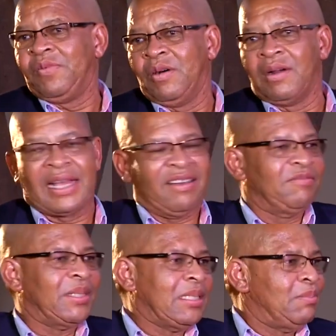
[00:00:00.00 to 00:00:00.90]
of all
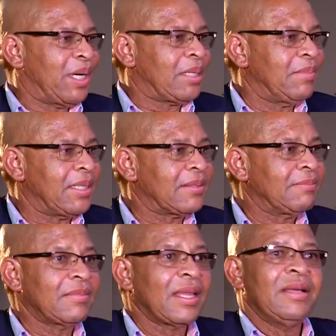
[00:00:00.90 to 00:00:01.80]
government
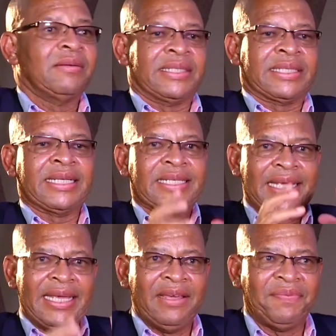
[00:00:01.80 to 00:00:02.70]
departments, we said
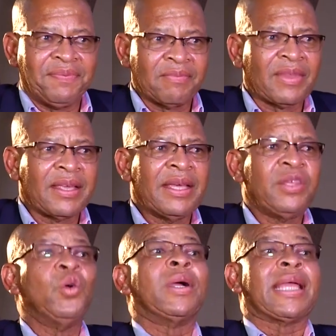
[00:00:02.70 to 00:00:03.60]
if
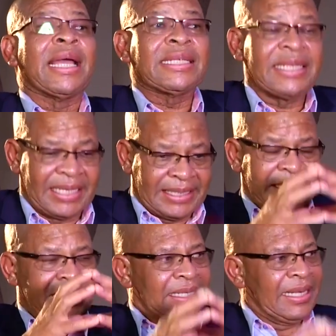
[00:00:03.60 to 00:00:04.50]
you get a
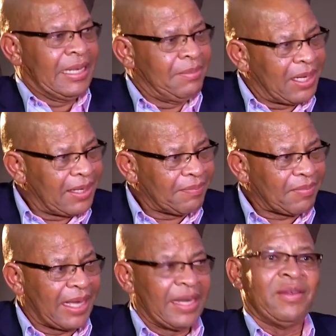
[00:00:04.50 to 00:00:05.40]
disclaimer
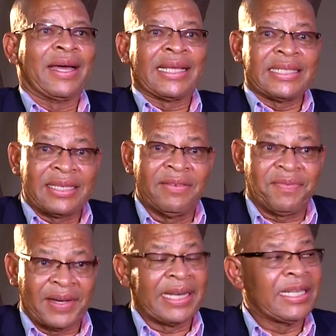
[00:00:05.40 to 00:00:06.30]
and you are a
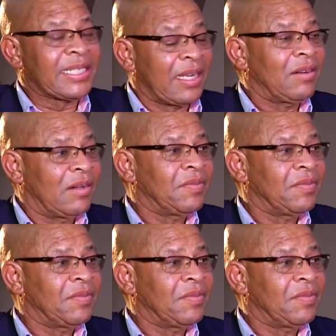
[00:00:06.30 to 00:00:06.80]
chief financial